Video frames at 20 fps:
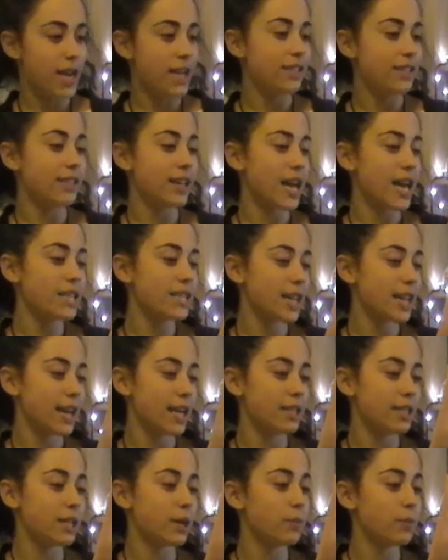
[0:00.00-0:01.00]
It says that
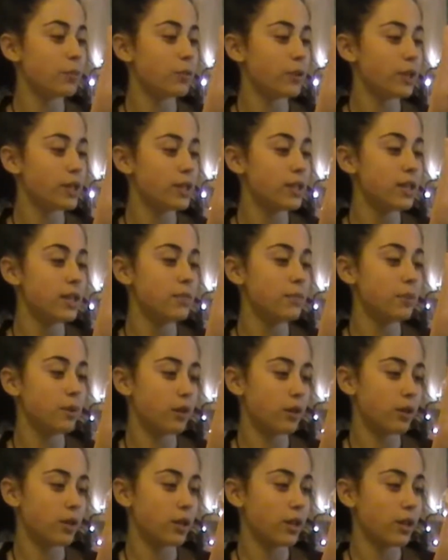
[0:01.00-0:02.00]
it's a printed
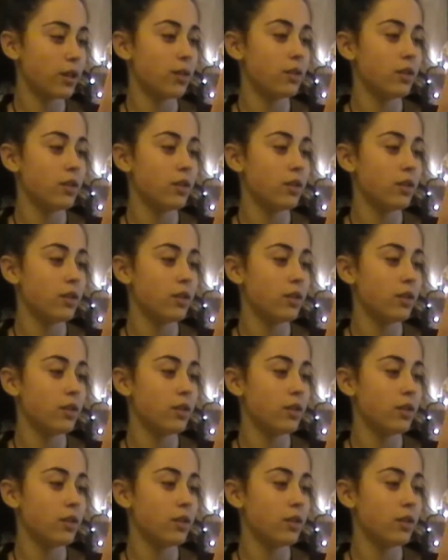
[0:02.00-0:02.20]
book,